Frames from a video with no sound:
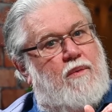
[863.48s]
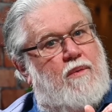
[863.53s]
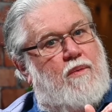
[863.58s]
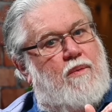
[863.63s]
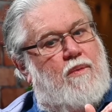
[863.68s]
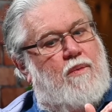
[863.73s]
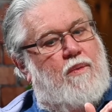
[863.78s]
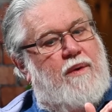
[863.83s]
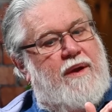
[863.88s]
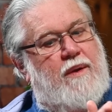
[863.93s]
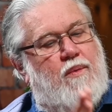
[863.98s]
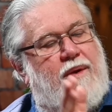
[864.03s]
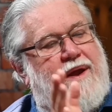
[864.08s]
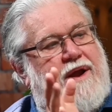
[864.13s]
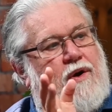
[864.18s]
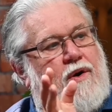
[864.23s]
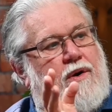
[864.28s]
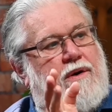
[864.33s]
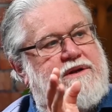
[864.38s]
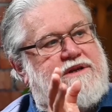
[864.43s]
we
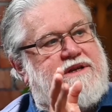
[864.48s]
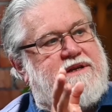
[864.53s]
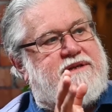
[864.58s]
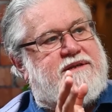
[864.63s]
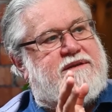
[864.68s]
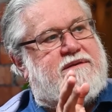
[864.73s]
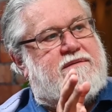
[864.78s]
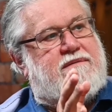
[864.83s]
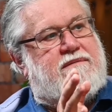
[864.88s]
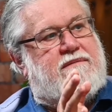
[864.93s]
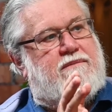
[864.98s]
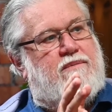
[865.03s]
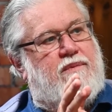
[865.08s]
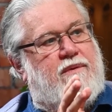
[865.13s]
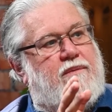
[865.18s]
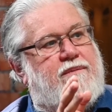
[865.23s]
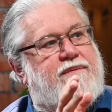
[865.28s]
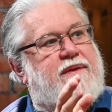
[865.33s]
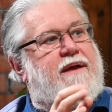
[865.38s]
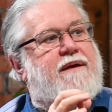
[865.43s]
can't just,
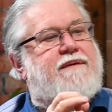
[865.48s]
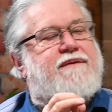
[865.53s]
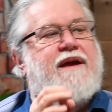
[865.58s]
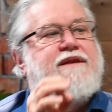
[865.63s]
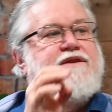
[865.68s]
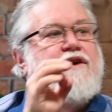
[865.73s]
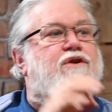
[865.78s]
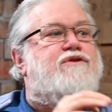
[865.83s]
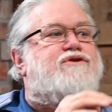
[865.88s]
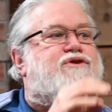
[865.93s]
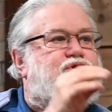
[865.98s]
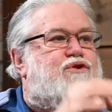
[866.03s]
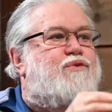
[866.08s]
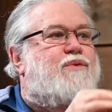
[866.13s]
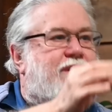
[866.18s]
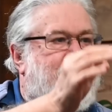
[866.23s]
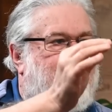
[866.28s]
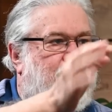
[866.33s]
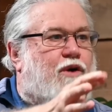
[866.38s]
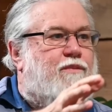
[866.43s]
they don't do
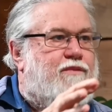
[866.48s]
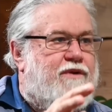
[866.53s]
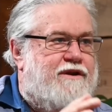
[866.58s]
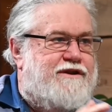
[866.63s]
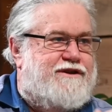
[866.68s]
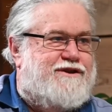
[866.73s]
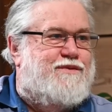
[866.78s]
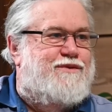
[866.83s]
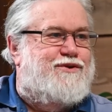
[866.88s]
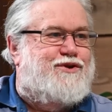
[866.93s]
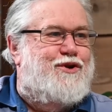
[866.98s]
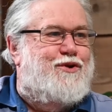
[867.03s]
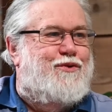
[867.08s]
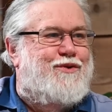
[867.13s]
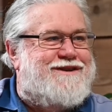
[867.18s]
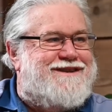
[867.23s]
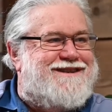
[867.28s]
what a communist would do, which is